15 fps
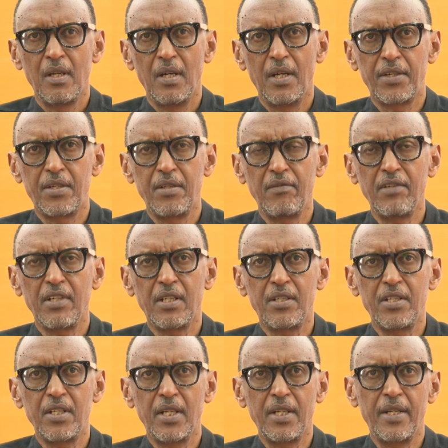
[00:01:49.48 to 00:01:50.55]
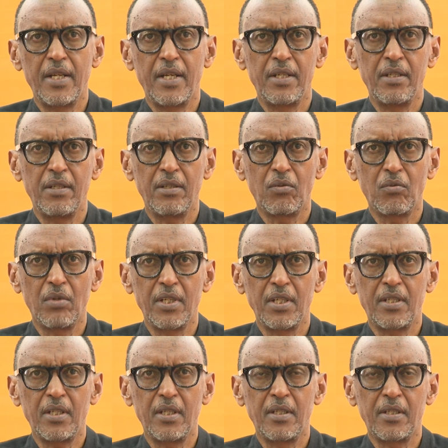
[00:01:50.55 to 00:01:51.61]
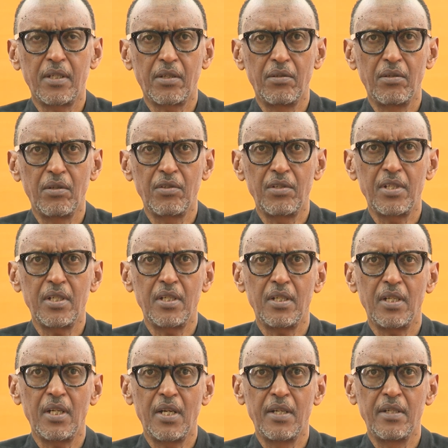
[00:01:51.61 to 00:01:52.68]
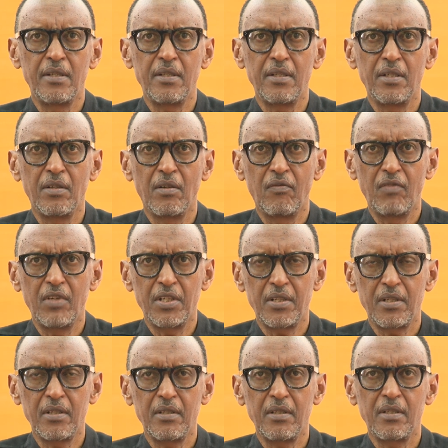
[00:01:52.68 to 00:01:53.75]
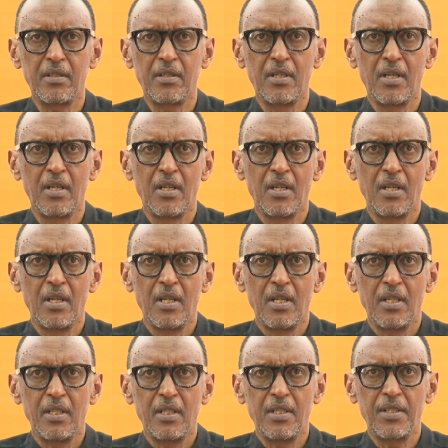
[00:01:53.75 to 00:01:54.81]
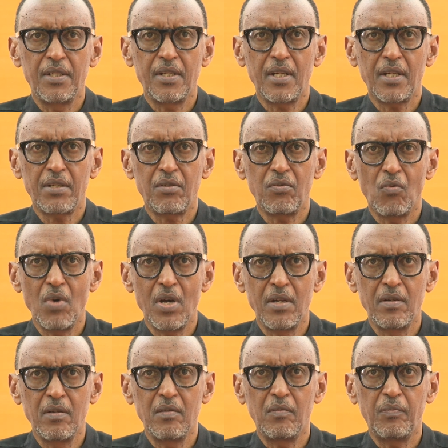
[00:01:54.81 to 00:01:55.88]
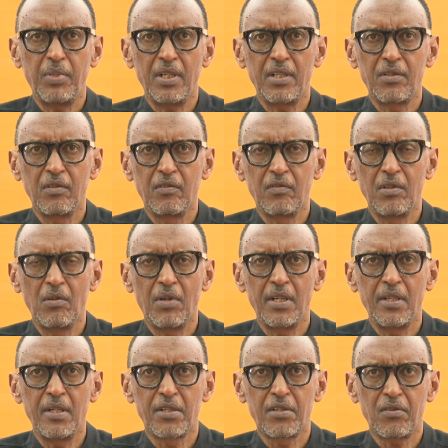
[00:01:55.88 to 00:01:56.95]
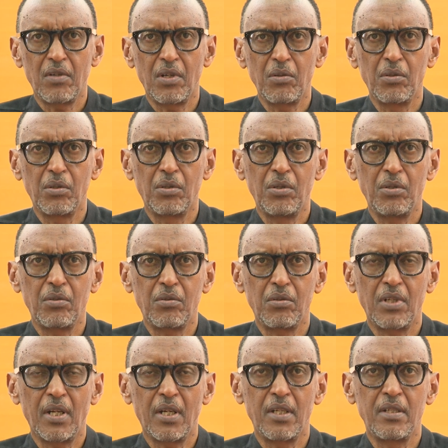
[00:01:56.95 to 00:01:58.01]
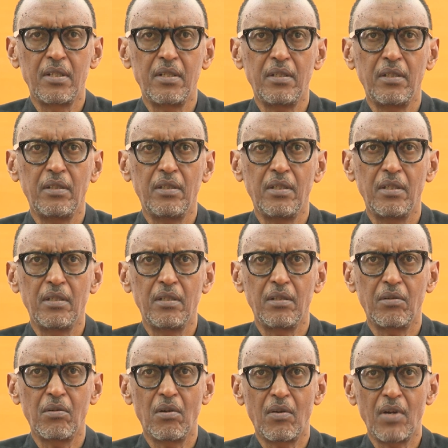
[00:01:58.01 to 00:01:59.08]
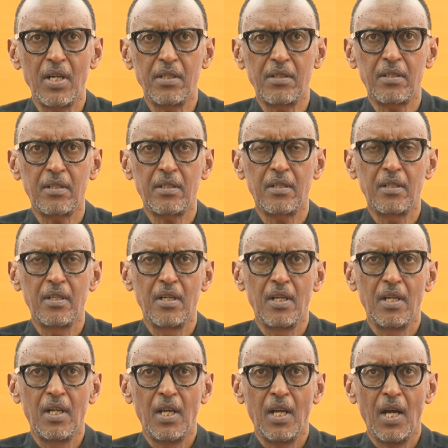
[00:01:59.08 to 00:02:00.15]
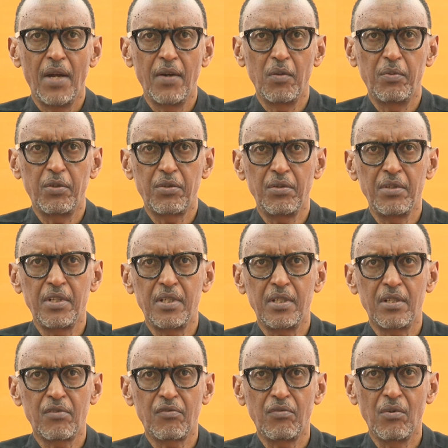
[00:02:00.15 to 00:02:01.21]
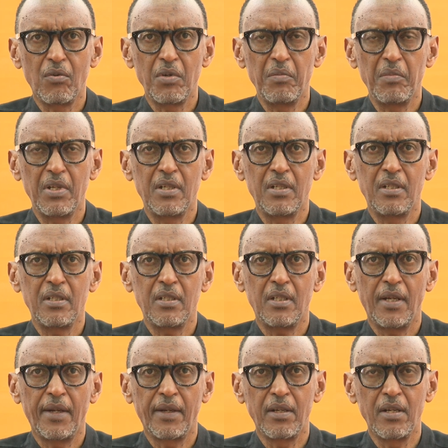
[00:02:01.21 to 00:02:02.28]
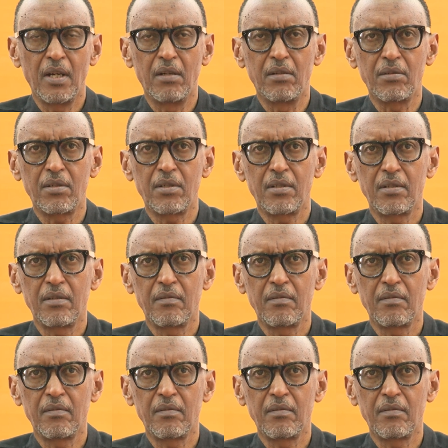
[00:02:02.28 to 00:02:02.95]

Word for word: achieving gender equality in technology and innovation is just one part of the wider struggle to guarantee equal rights and opportunities for women and girls.